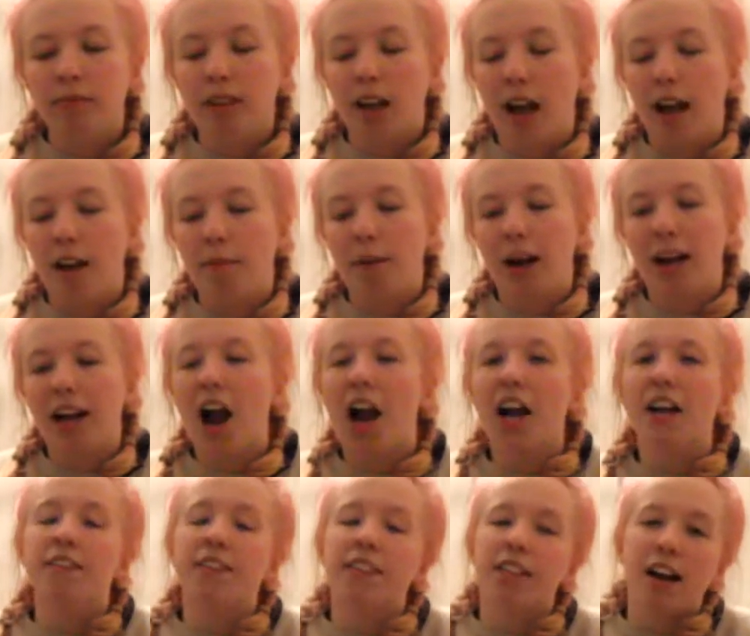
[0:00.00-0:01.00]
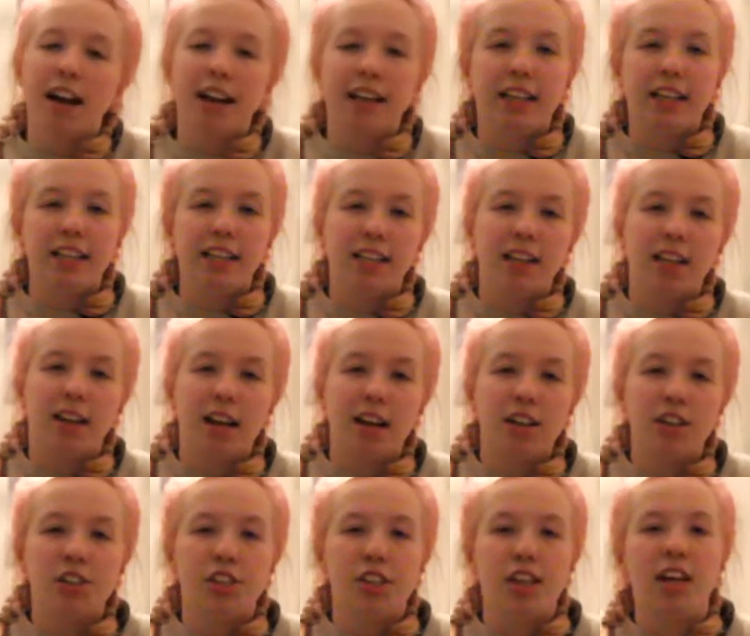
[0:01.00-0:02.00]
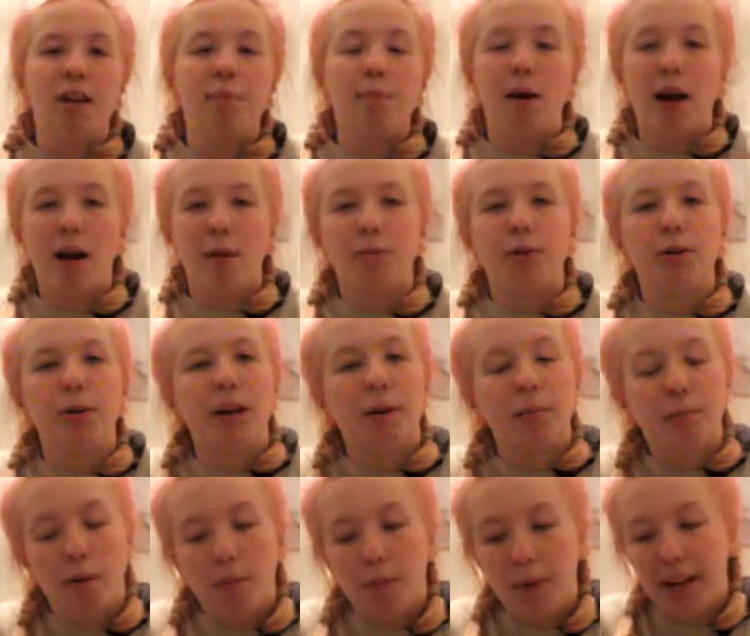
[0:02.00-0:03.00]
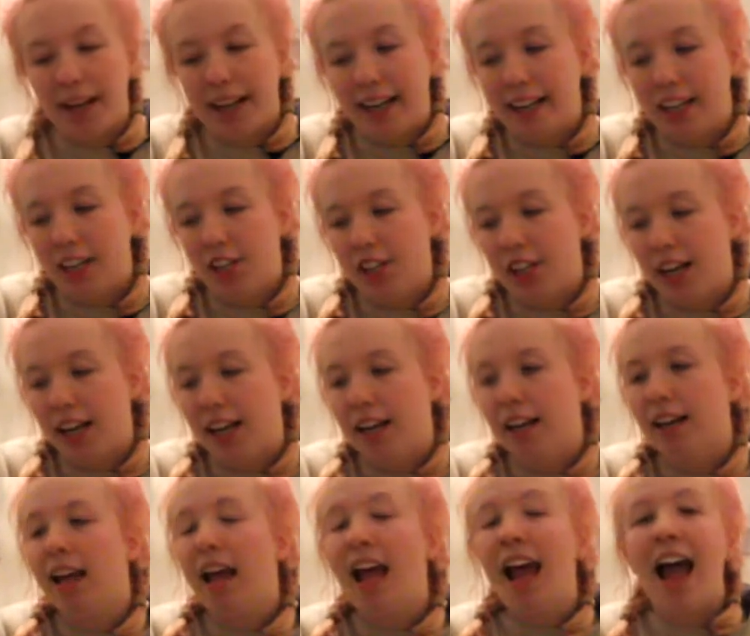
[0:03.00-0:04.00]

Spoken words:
I kind of started this last year, but I'm doing it properly again this year.